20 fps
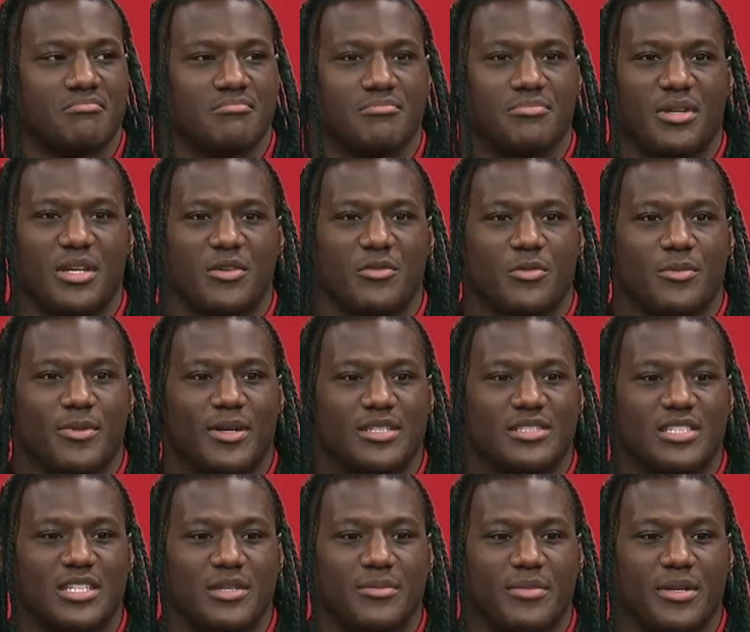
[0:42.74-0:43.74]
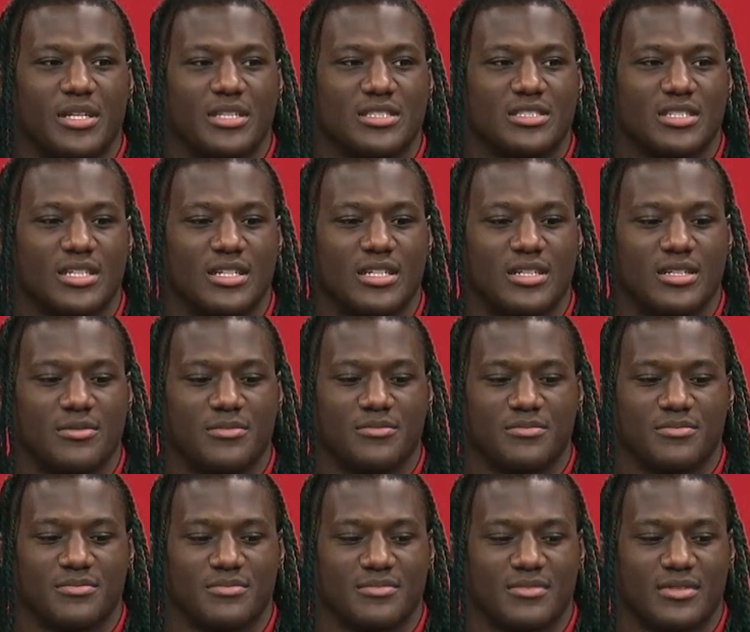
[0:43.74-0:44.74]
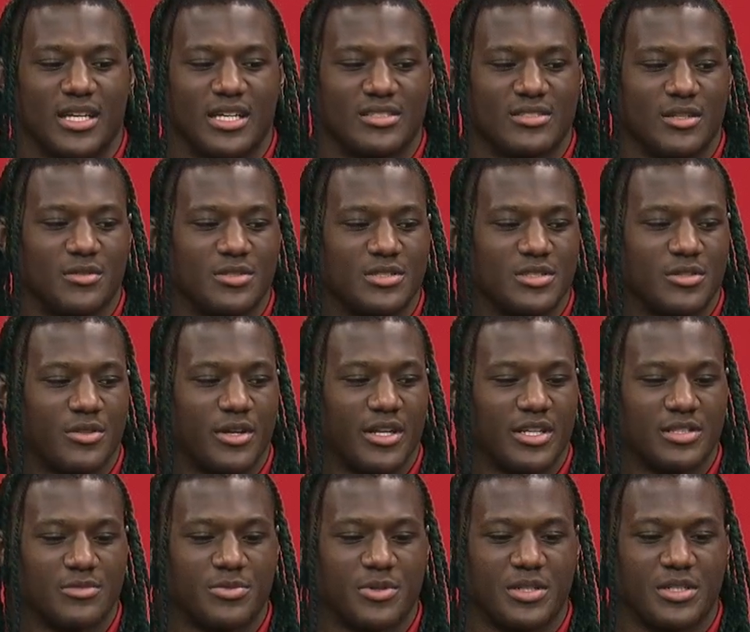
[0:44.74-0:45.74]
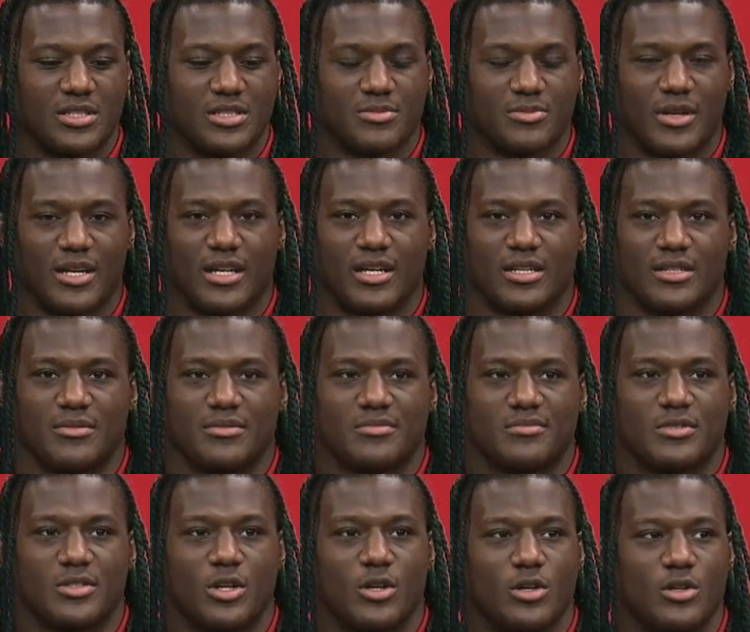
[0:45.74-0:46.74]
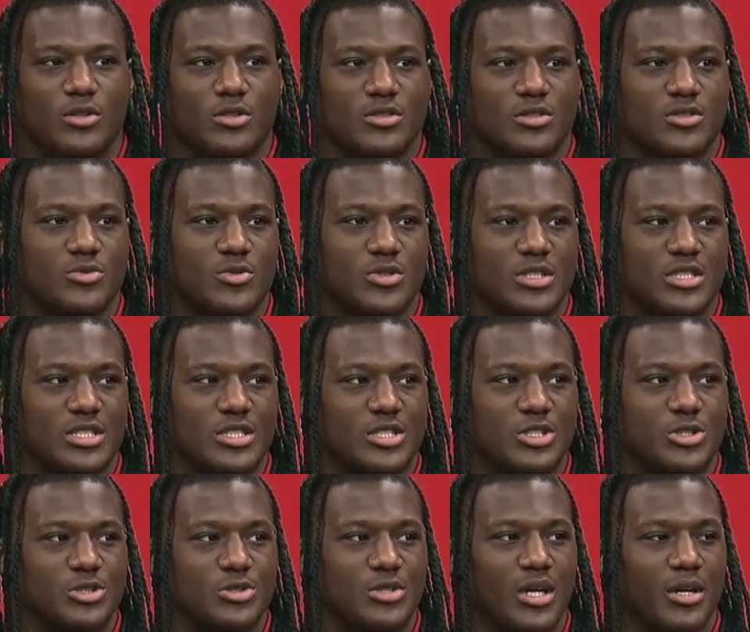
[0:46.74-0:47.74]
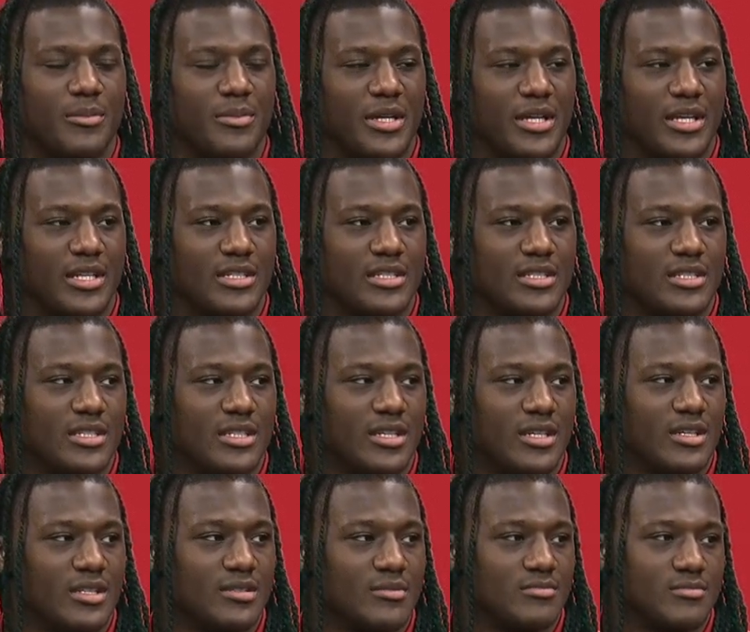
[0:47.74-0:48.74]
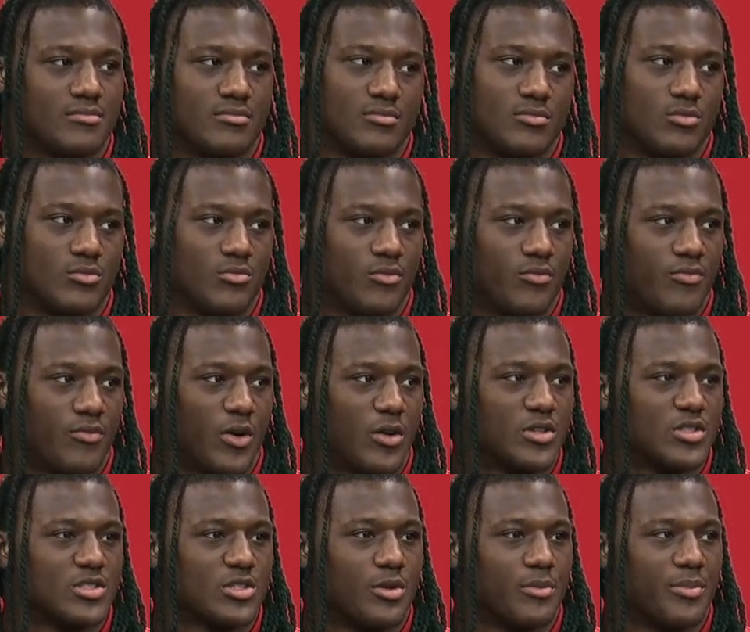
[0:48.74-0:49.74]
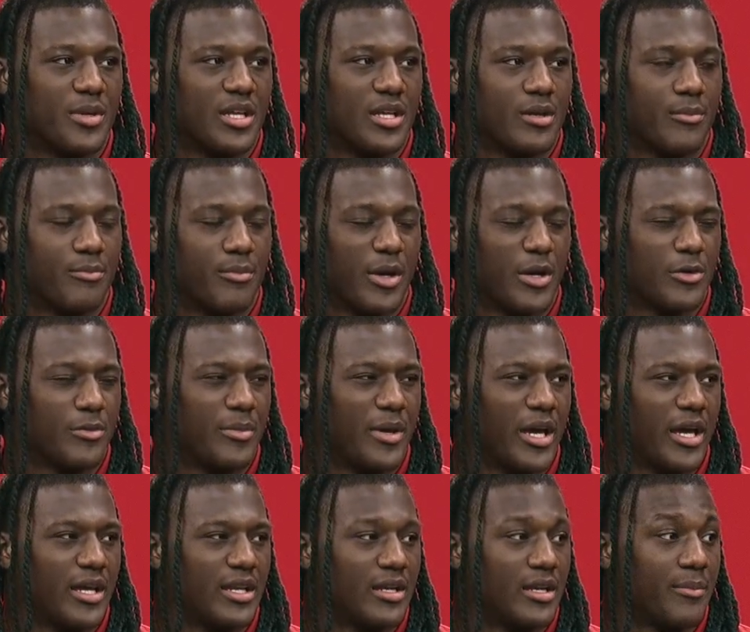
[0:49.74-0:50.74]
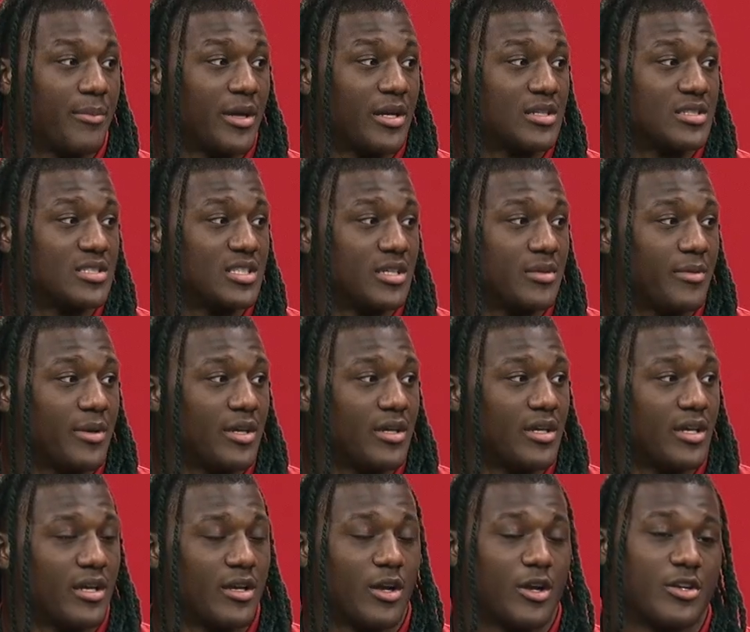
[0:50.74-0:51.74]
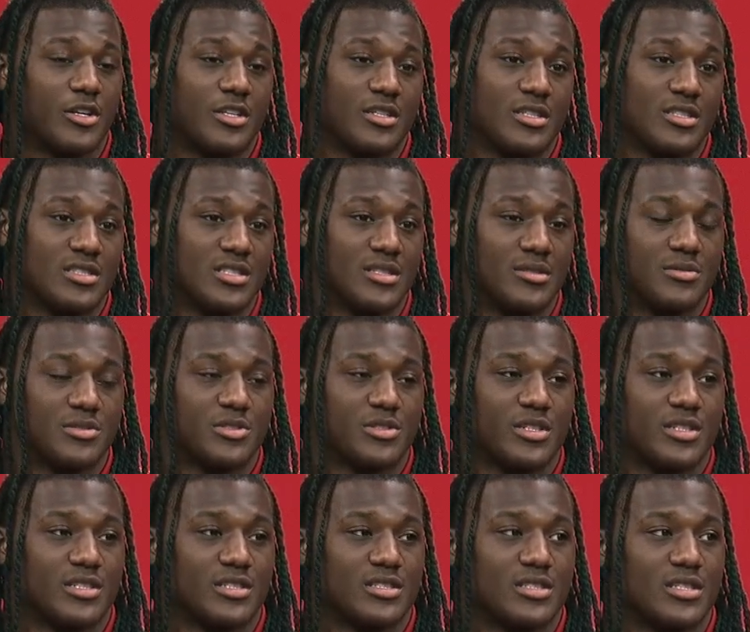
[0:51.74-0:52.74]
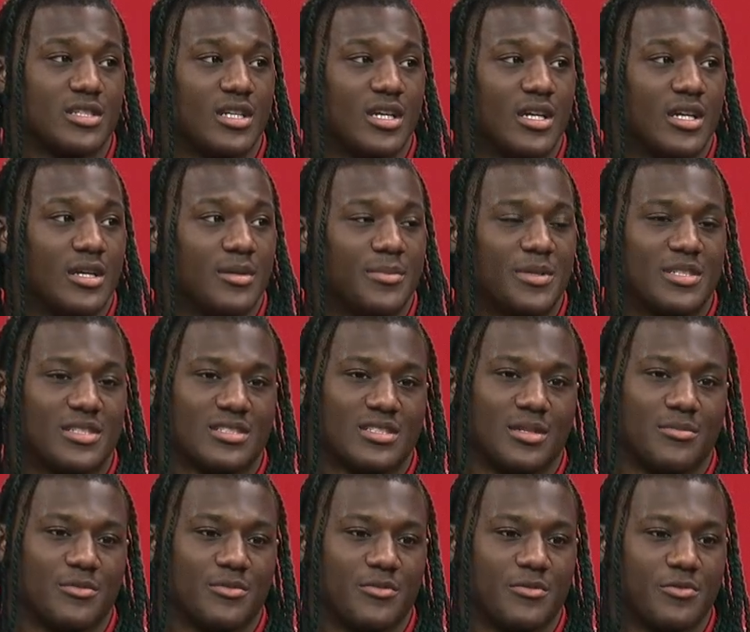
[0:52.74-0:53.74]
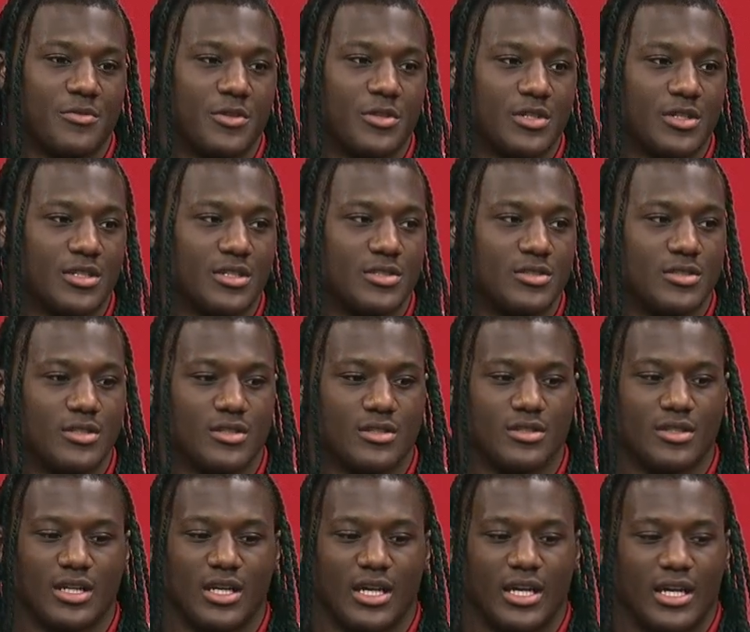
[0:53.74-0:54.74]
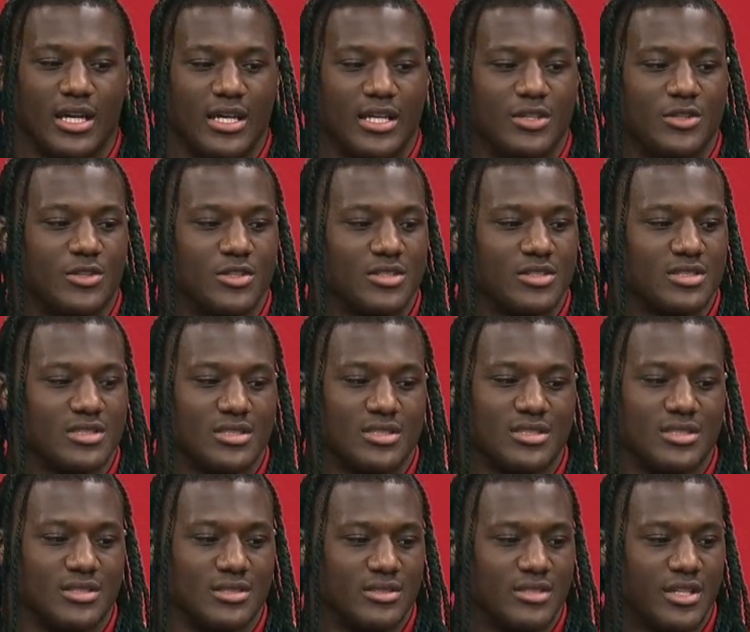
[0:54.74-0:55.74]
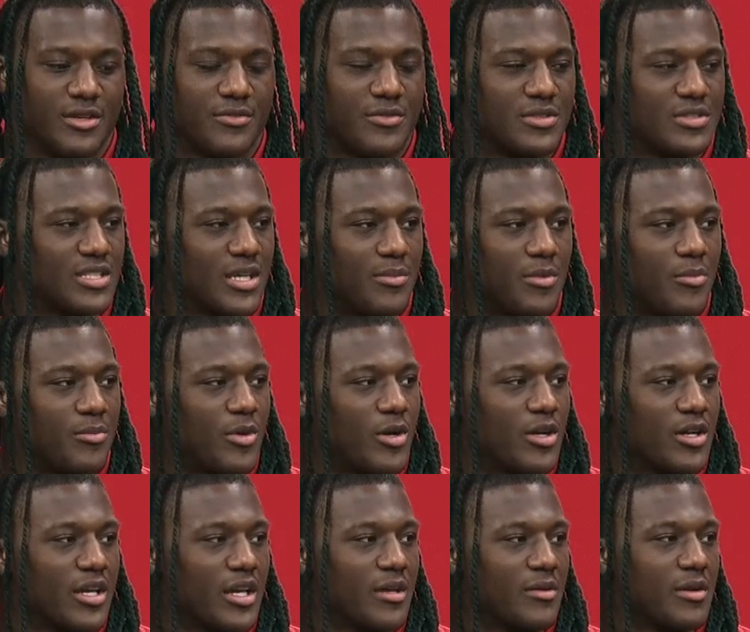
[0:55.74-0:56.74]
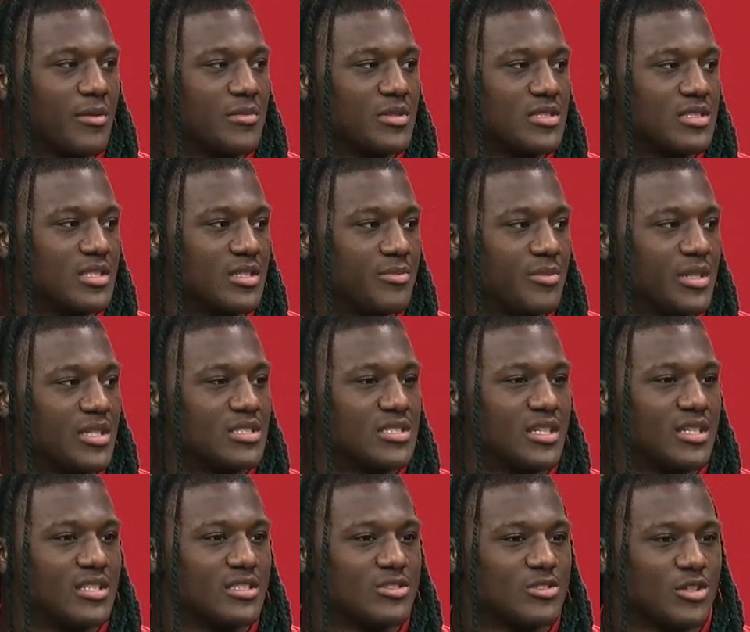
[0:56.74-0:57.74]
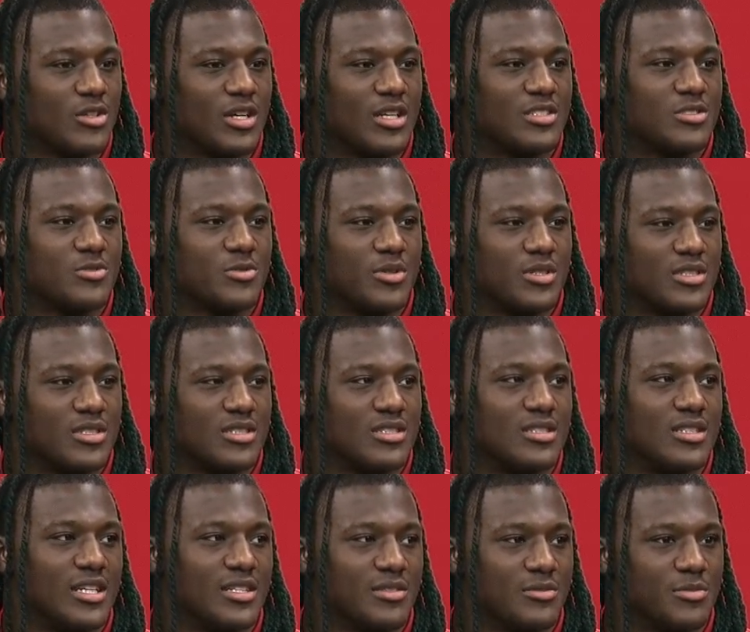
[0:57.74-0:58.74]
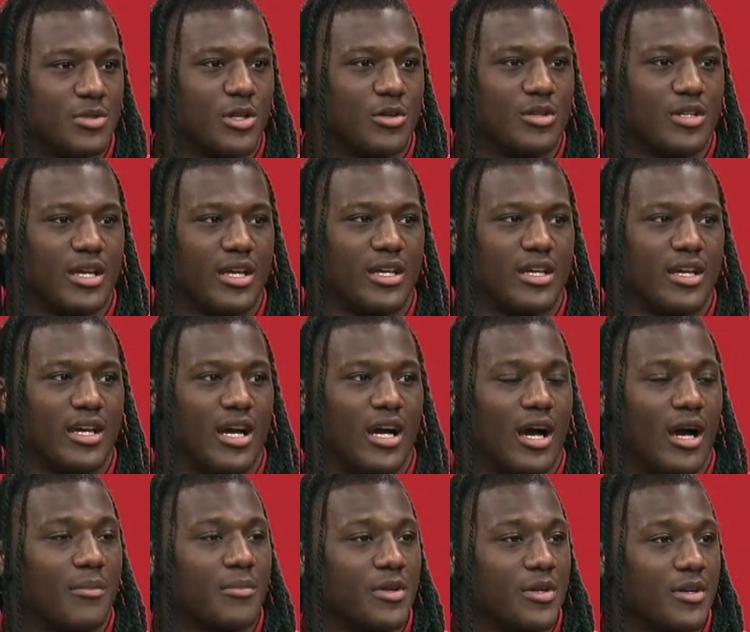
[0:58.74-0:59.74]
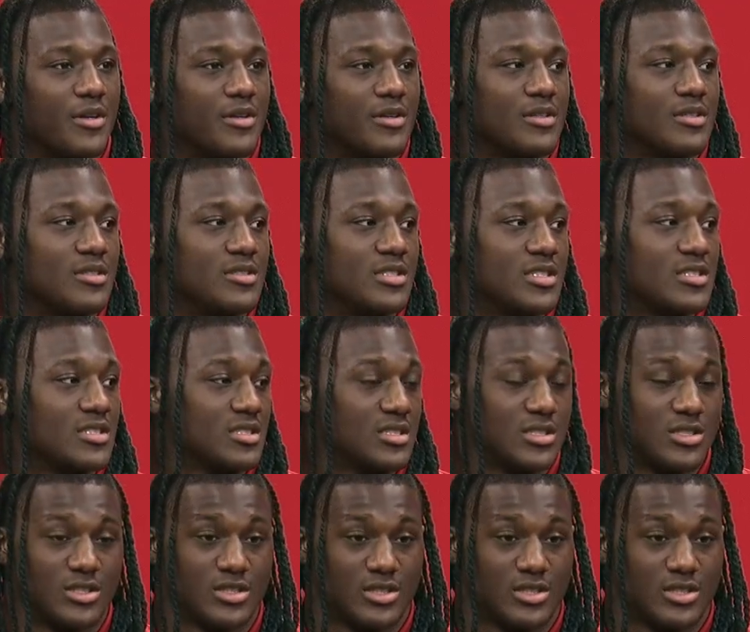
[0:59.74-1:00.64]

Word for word: being with my teammates, um, that's always a great experience. My goals were to come in and focus on being a better man and a better teammate and earning the team's trust. Because coming from Florida, you know, you know, it's a different type of ball game coming to the Big Ten. So I just wanted to let them know that I'm here just as